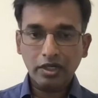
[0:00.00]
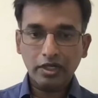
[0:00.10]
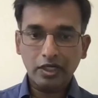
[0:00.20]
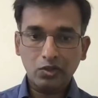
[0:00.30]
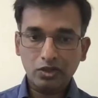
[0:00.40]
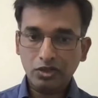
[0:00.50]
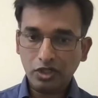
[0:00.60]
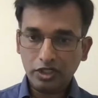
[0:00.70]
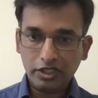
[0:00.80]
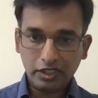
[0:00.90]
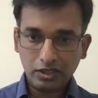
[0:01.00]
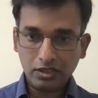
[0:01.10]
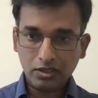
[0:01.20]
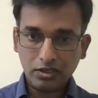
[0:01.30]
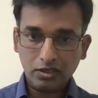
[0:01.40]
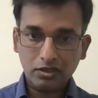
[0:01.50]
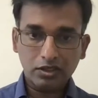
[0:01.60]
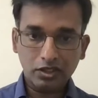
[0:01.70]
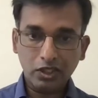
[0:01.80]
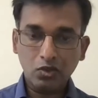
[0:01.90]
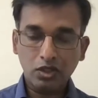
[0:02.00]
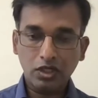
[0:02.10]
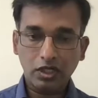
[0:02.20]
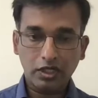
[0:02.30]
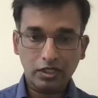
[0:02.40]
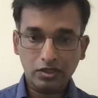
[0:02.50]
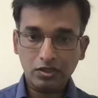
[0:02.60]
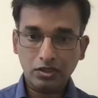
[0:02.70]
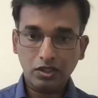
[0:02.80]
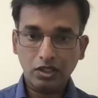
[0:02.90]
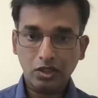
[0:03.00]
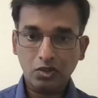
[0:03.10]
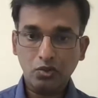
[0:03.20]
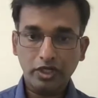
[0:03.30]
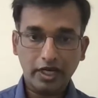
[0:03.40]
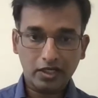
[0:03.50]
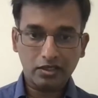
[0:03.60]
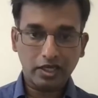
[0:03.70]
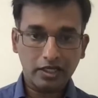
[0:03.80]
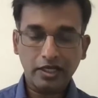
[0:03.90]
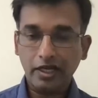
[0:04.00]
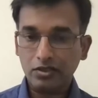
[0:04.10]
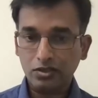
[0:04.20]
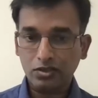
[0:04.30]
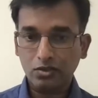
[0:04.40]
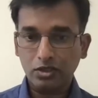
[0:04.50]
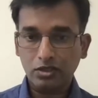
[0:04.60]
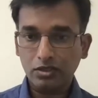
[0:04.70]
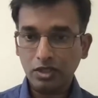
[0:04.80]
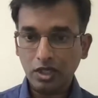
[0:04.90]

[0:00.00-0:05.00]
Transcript: it was not just the SQL analysts had the access to this.